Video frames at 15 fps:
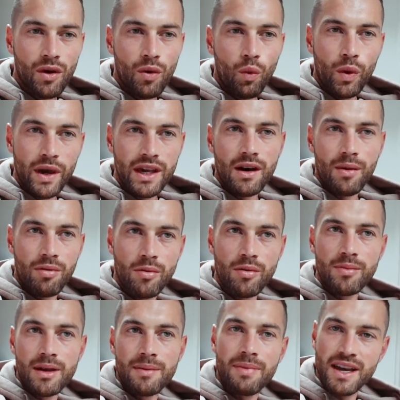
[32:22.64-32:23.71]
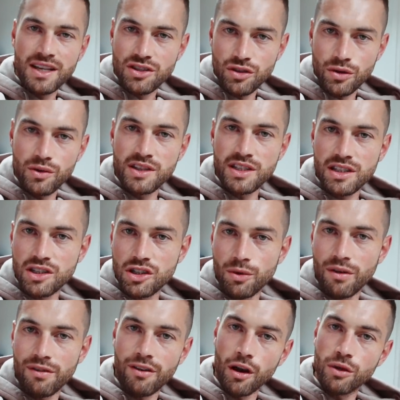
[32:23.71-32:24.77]
we are probably best suited
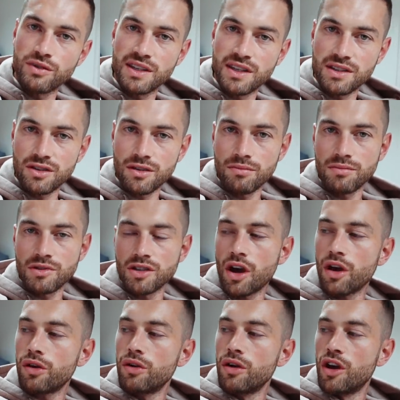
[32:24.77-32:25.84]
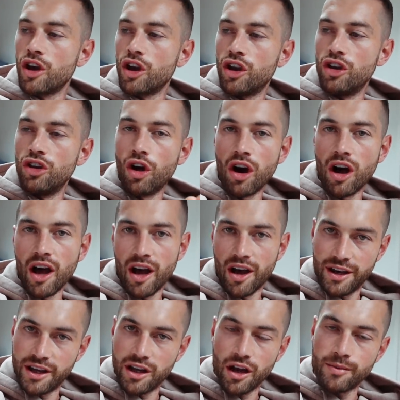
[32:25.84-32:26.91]
to a flow system, so not a
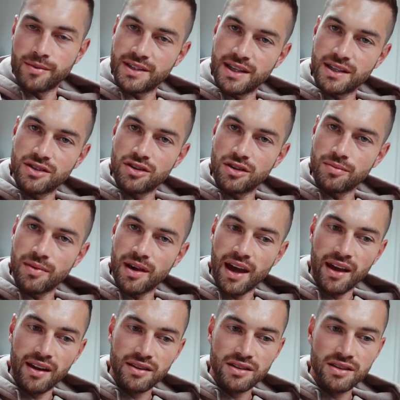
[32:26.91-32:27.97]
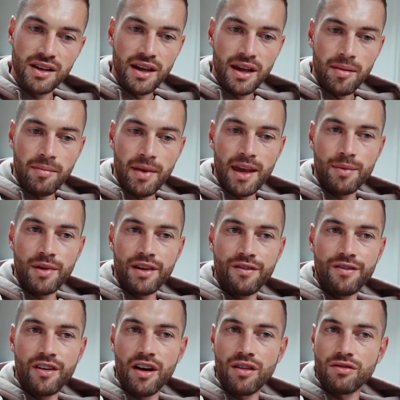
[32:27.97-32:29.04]
honeycomb system, and maybe
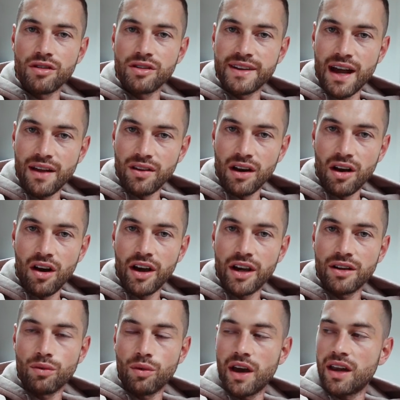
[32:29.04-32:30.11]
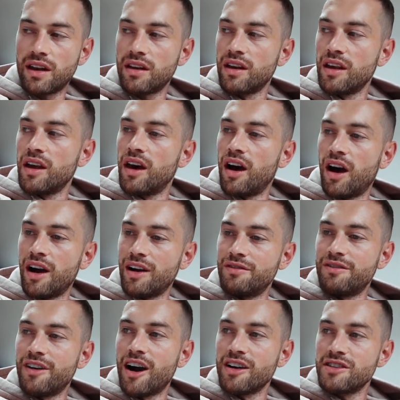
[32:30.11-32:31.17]
further on down the line, when I
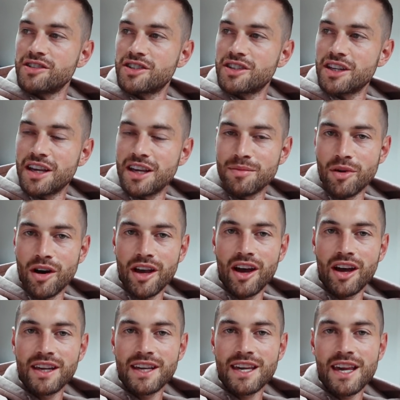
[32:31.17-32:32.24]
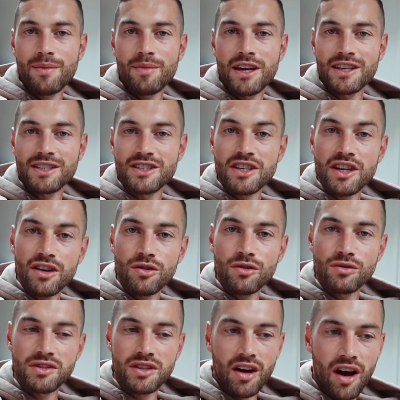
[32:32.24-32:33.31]
advanced in my honeykeeping
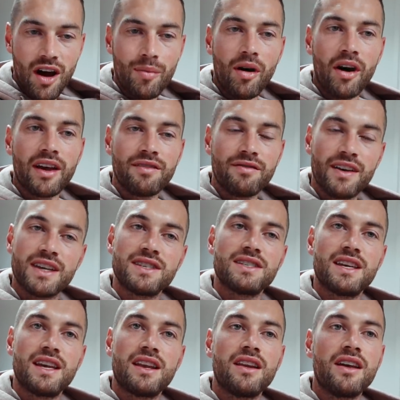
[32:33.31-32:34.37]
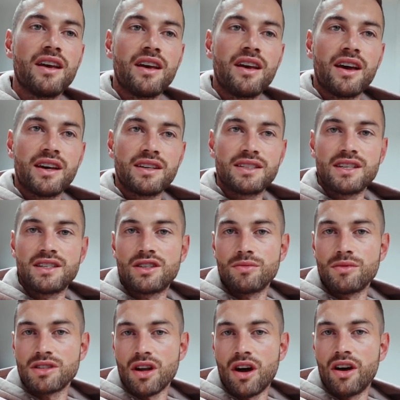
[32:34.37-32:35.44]
skills, I might invest in a system
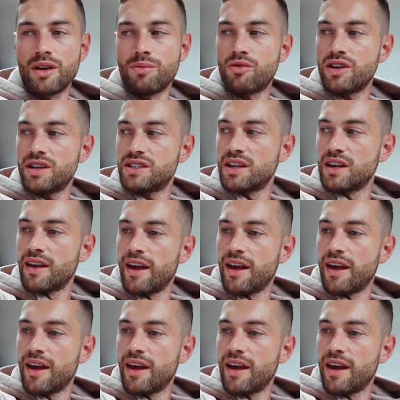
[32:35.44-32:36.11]
that's hybrid,